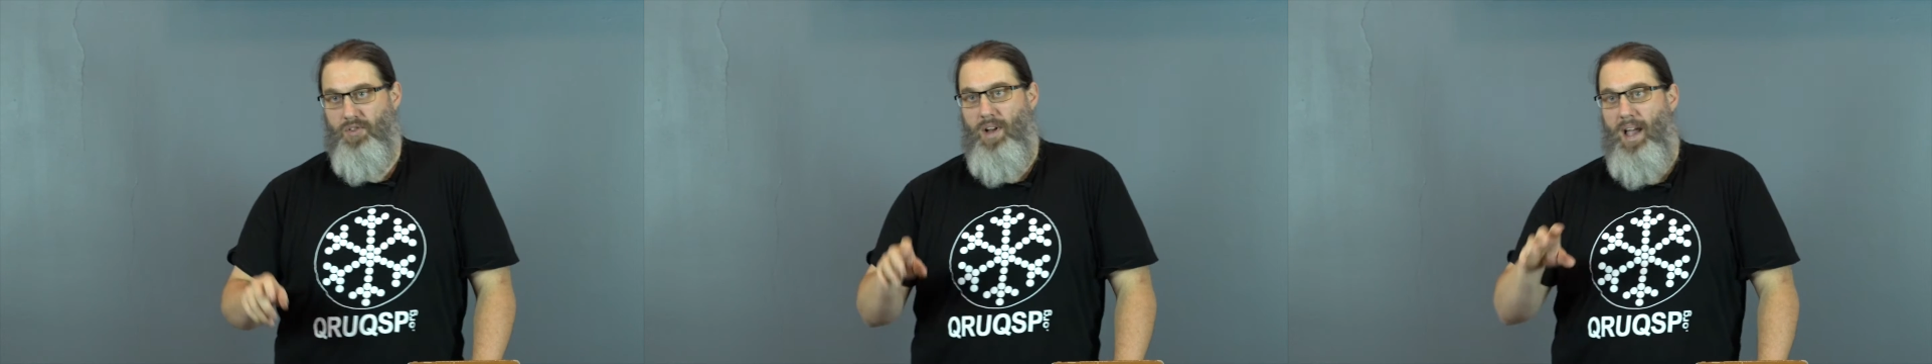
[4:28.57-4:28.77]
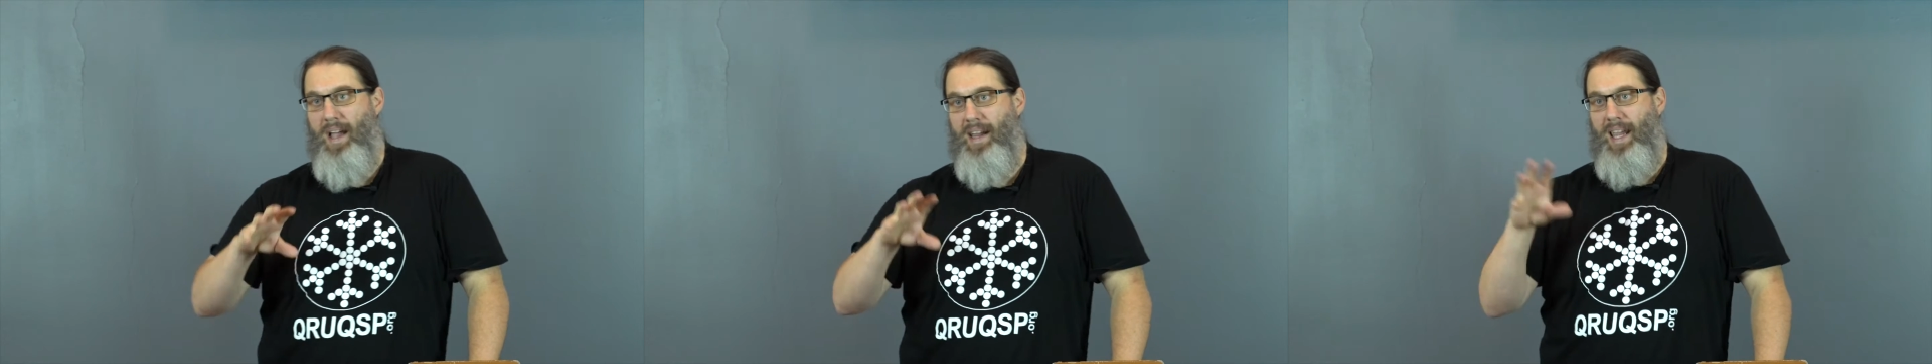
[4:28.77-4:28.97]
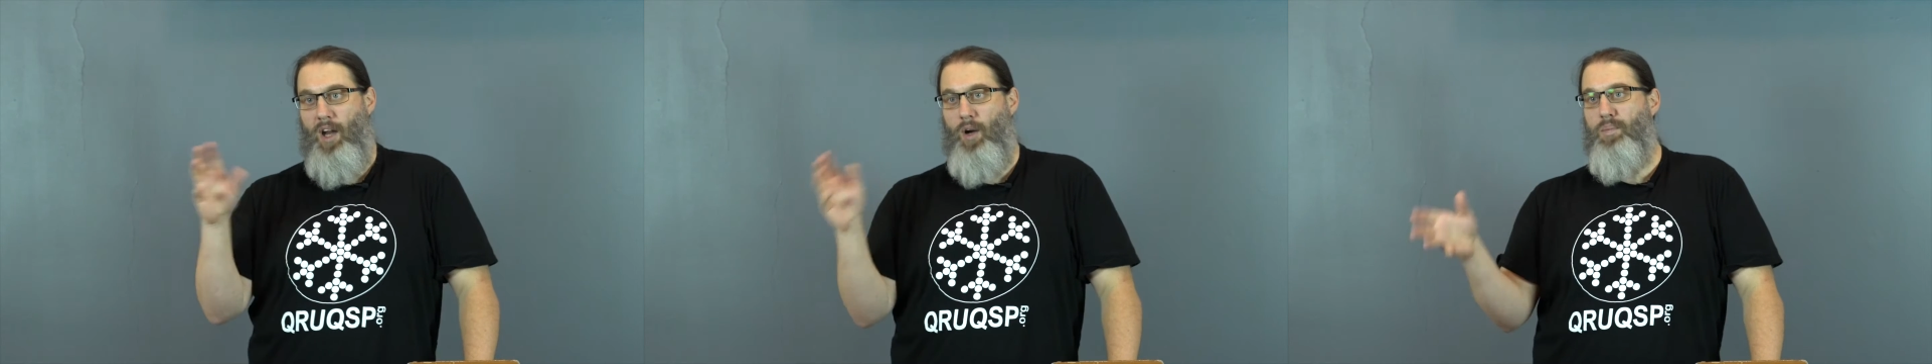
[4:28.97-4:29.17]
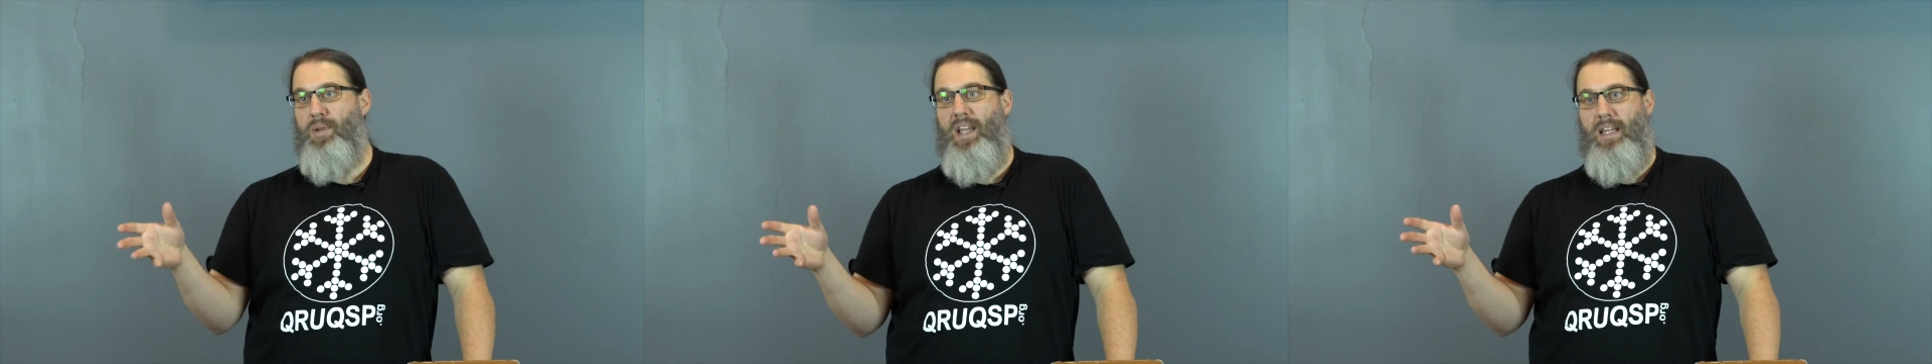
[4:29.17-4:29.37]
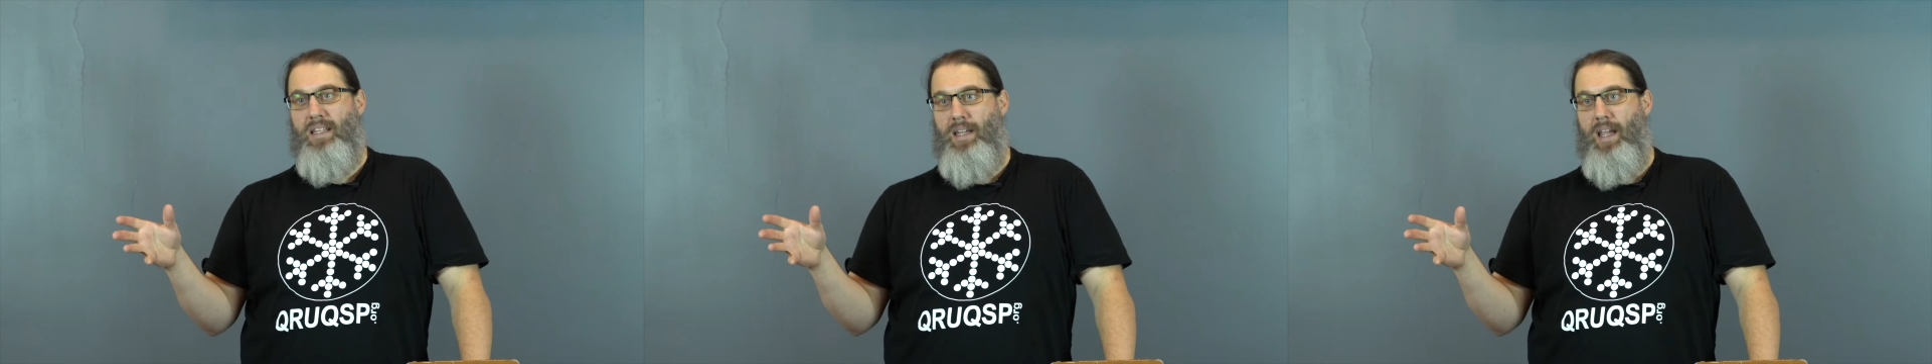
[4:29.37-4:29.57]
track
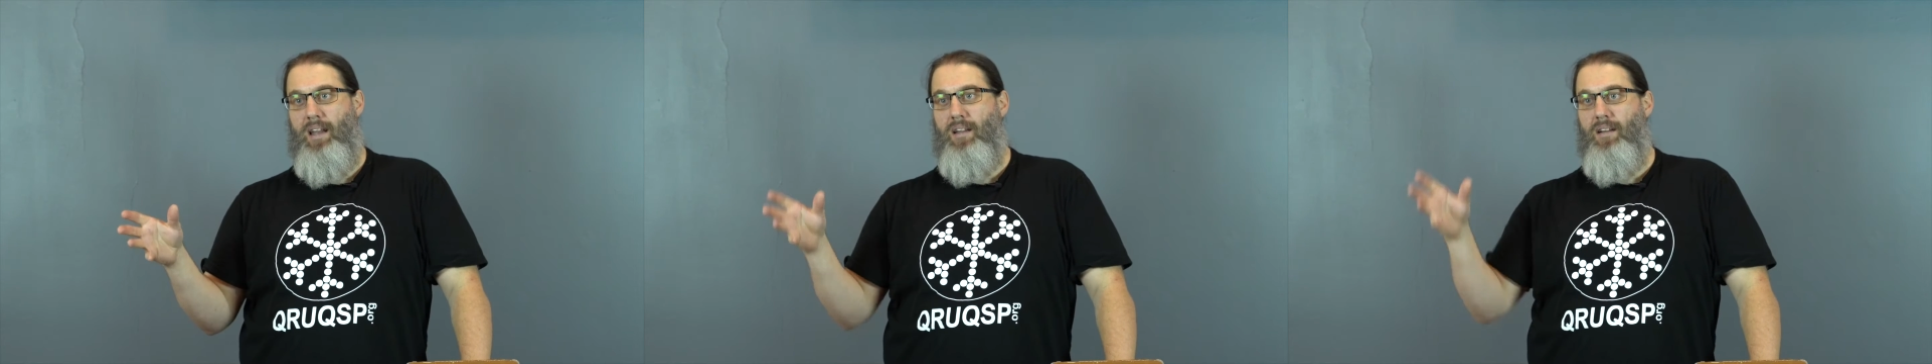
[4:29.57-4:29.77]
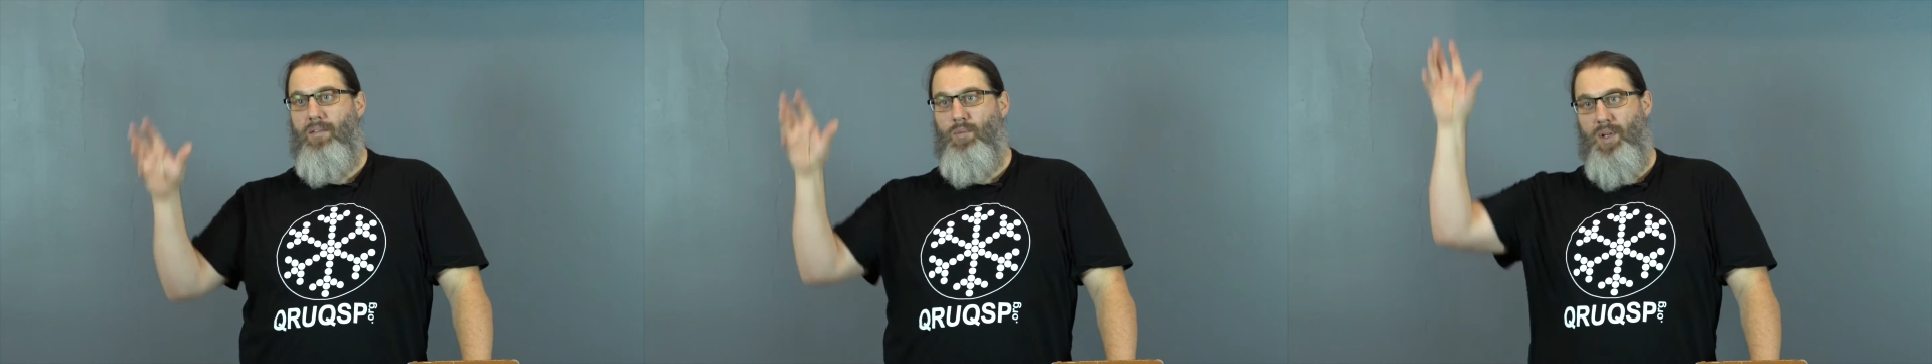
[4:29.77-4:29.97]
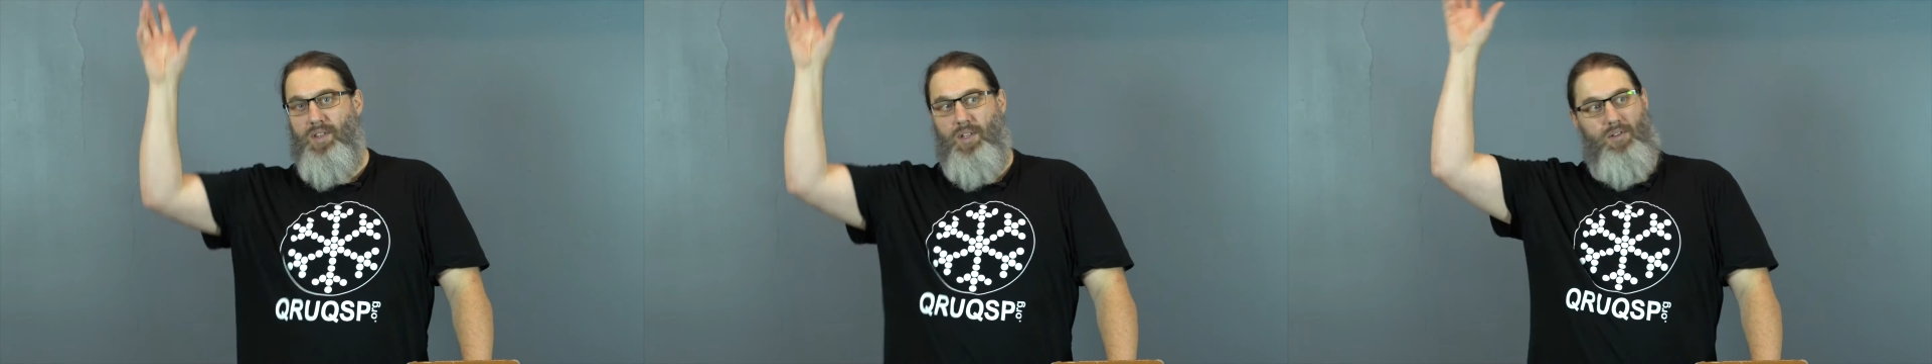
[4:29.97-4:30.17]
airplane data with